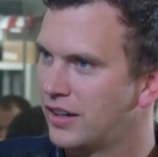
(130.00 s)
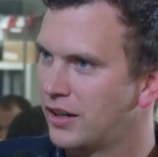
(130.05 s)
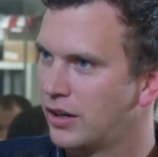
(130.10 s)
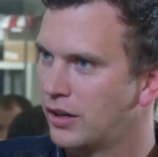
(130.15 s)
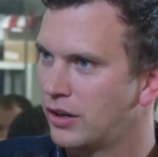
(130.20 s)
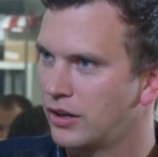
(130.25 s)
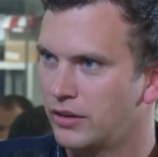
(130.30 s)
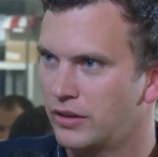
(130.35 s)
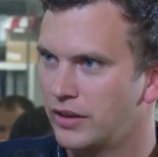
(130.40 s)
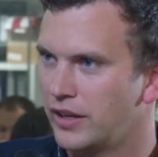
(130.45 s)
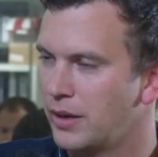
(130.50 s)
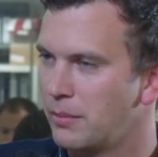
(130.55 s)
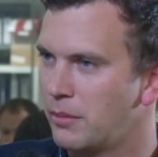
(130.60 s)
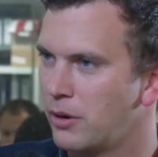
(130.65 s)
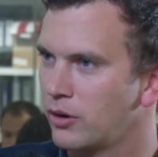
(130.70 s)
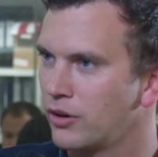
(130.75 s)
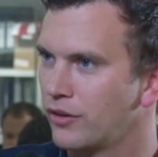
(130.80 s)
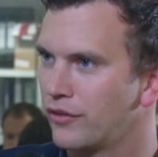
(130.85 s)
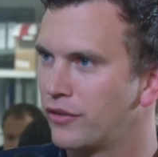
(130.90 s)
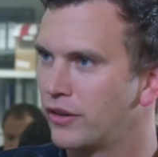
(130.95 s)
uh, came
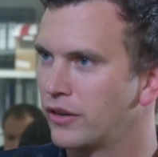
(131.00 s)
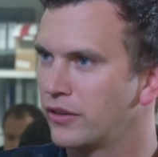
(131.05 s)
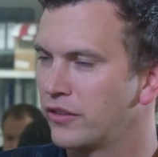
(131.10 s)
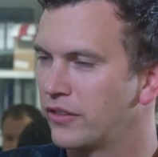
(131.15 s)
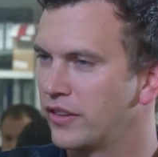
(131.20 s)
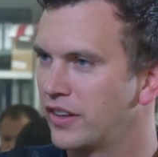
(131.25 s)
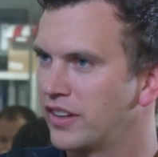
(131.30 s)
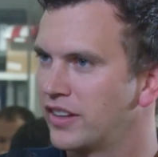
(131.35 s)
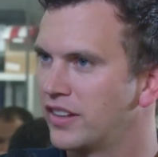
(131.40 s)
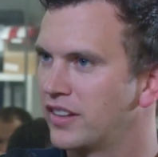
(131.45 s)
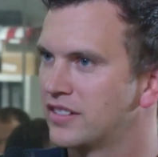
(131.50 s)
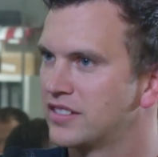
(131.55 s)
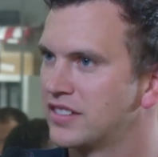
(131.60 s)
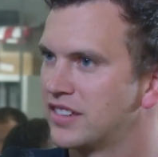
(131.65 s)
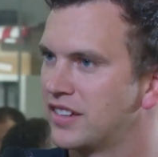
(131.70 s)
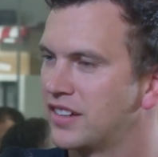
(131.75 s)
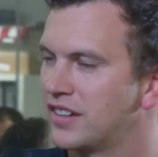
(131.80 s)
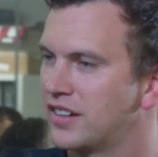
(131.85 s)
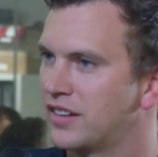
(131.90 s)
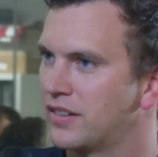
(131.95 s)
out of resting
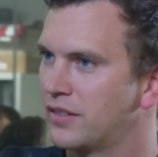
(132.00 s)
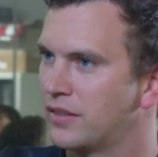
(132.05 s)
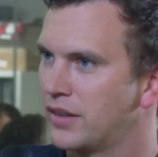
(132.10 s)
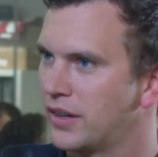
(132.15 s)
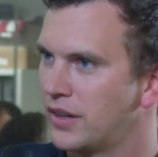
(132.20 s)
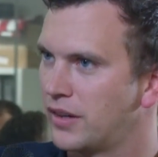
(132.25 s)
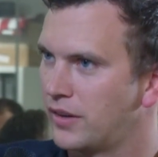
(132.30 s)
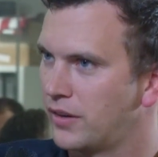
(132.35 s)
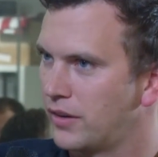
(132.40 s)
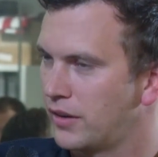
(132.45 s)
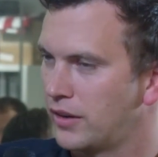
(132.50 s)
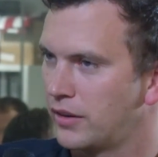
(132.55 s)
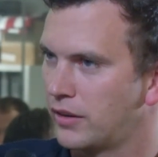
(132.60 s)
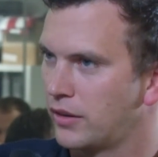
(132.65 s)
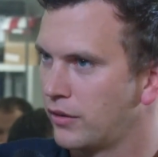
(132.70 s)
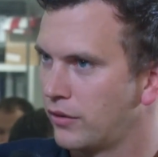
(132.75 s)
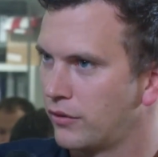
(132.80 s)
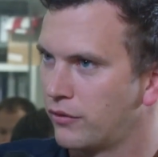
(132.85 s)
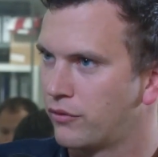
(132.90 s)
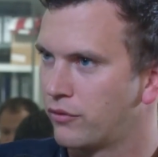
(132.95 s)
uh,
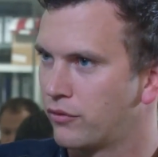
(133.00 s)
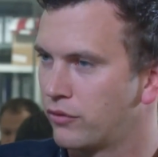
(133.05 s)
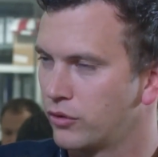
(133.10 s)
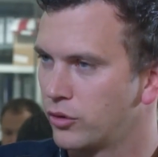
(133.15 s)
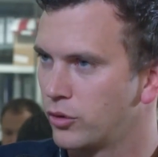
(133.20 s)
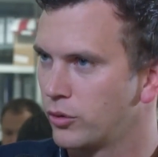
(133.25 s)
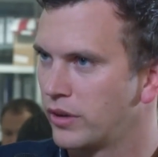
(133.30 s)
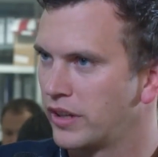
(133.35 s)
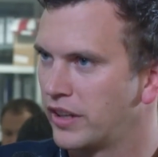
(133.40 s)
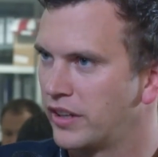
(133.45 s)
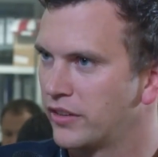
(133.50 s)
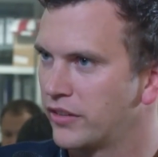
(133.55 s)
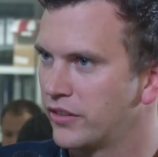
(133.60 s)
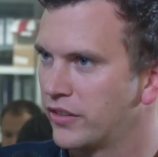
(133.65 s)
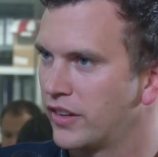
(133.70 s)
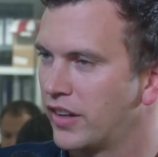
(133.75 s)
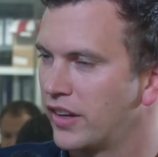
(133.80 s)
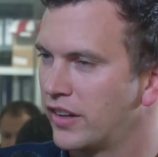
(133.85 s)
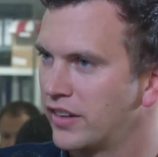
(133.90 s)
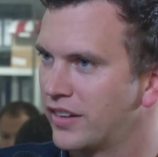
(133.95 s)
during
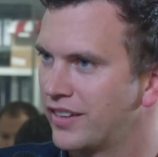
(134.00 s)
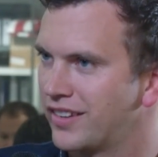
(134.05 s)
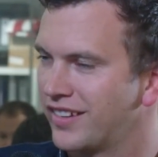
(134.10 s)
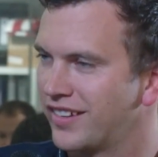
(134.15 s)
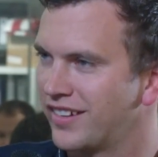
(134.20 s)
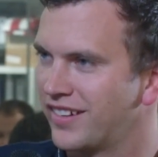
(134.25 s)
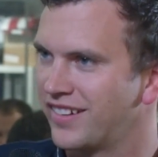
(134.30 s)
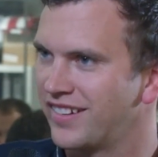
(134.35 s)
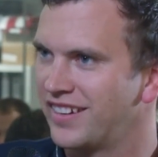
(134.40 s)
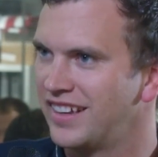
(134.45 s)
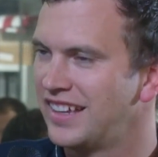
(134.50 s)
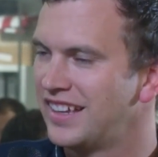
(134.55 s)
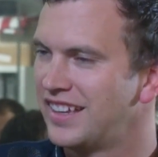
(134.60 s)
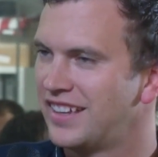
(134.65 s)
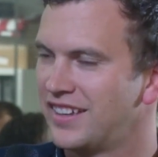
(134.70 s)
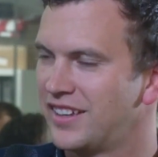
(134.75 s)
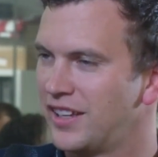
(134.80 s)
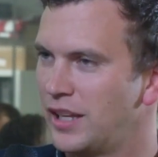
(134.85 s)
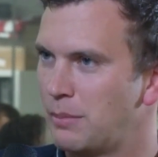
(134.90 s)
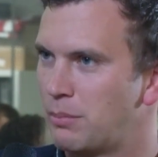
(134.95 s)
his night.
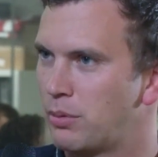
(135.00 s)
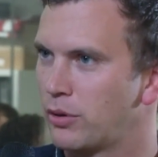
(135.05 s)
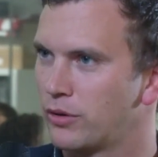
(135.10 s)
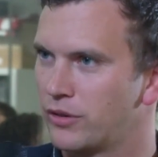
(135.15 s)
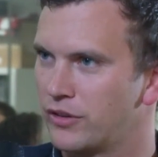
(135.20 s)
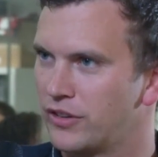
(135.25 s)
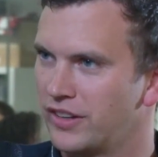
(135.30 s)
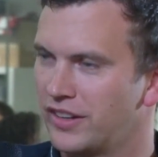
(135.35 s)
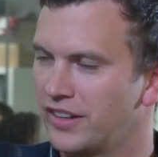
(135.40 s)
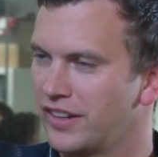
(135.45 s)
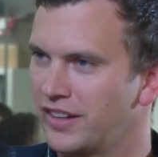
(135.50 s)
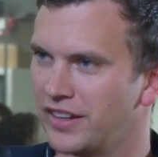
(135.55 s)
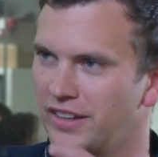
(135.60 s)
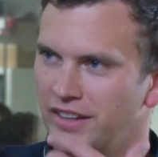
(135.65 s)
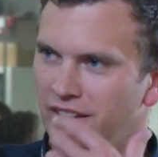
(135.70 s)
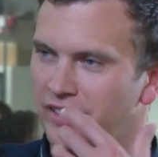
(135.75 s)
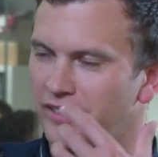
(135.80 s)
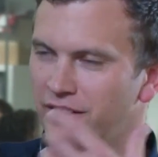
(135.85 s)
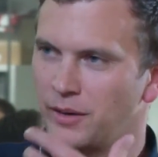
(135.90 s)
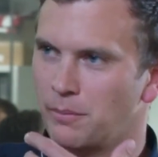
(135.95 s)
he put
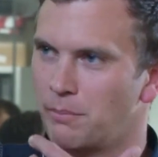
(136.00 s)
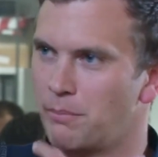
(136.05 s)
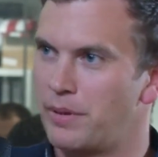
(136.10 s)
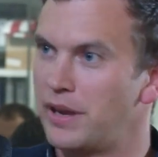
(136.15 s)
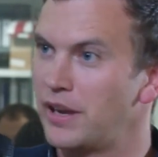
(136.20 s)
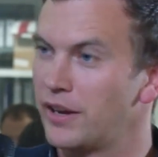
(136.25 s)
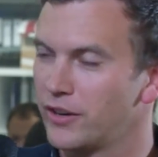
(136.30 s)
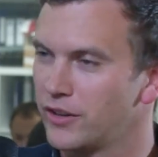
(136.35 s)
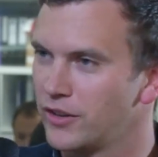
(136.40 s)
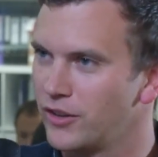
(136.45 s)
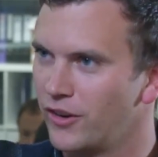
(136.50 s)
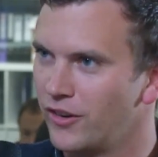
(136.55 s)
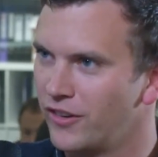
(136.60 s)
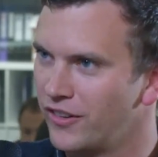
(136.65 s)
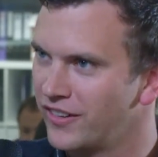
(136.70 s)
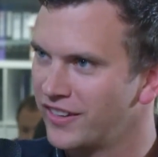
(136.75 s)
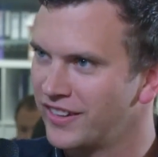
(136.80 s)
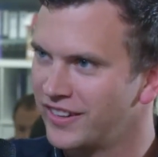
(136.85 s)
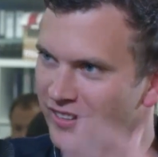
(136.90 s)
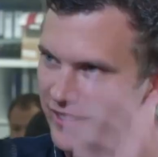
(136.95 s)
some beard
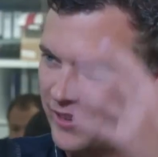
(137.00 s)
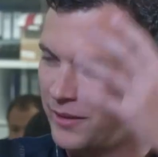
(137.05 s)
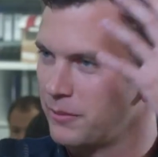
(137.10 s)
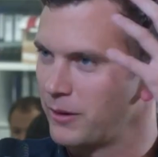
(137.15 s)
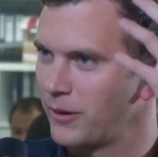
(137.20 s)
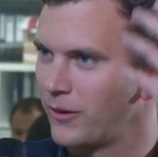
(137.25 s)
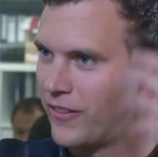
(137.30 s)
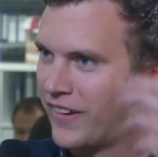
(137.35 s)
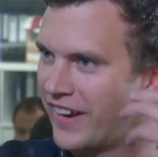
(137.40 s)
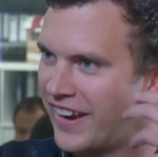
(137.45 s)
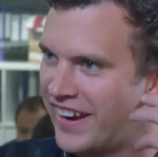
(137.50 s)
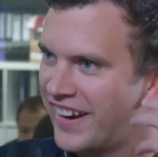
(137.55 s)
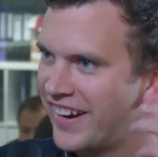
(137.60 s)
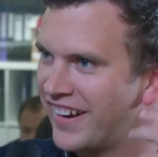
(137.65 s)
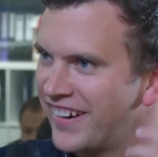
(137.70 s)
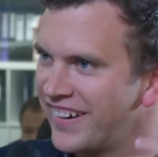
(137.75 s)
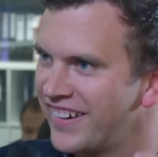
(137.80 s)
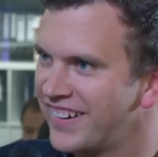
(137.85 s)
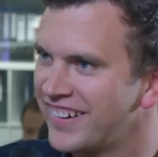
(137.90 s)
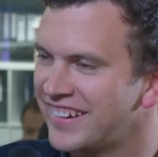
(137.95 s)
on and some long
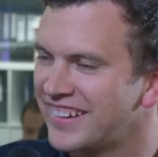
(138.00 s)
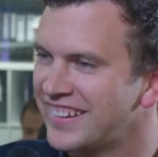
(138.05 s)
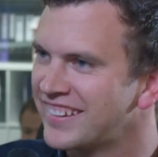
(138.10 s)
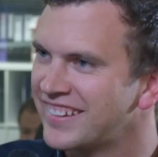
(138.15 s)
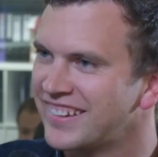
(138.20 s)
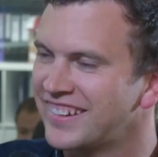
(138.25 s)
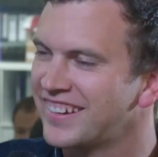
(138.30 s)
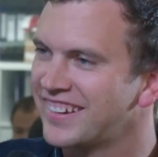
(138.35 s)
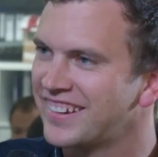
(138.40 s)
hair and